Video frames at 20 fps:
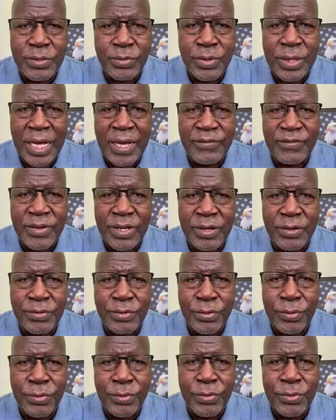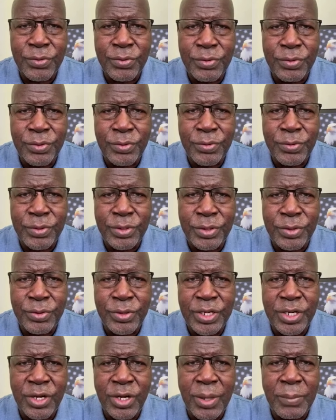you would have to go through, through
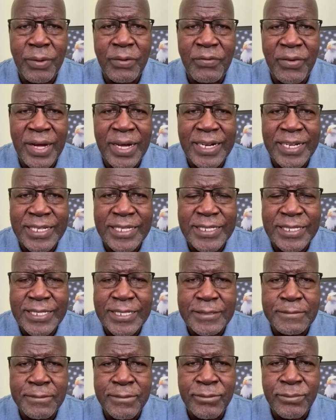doing normal financing.